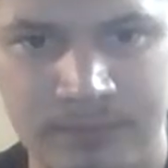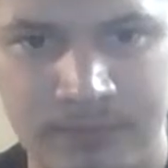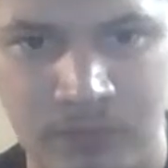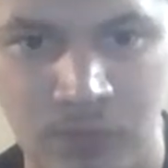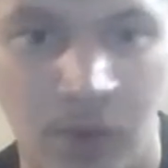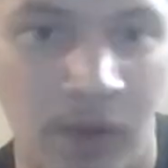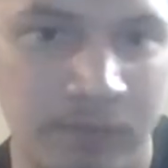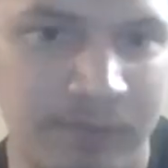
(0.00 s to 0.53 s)

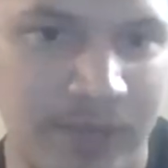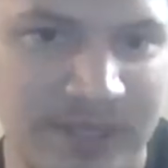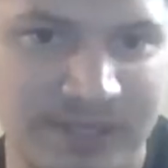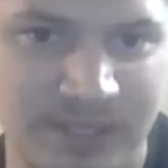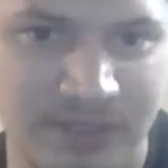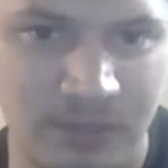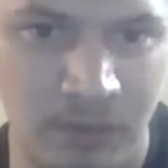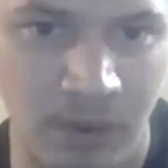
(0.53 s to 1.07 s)
wrong place
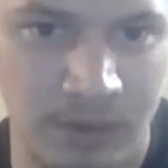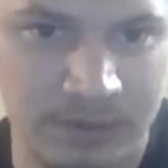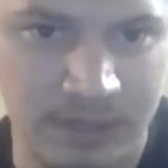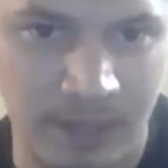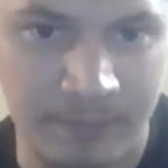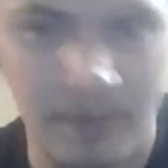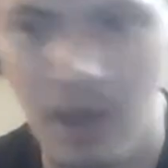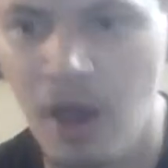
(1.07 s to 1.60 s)
at the wrong
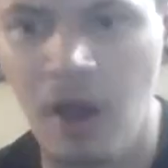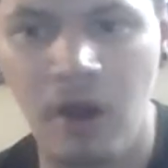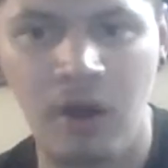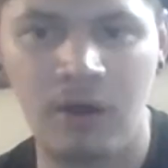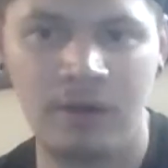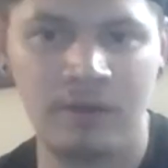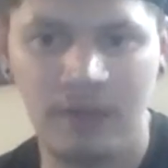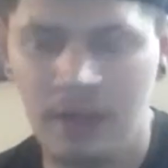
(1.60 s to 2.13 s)
time.
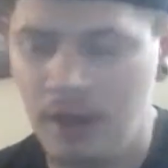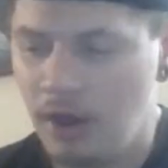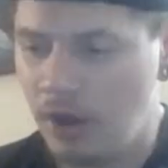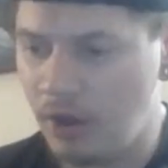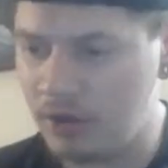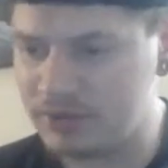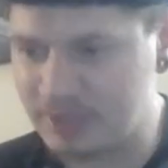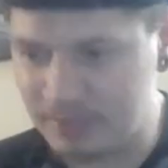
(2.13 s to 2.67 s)
All
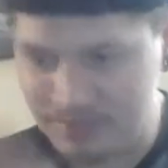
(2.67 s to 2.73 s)
I'm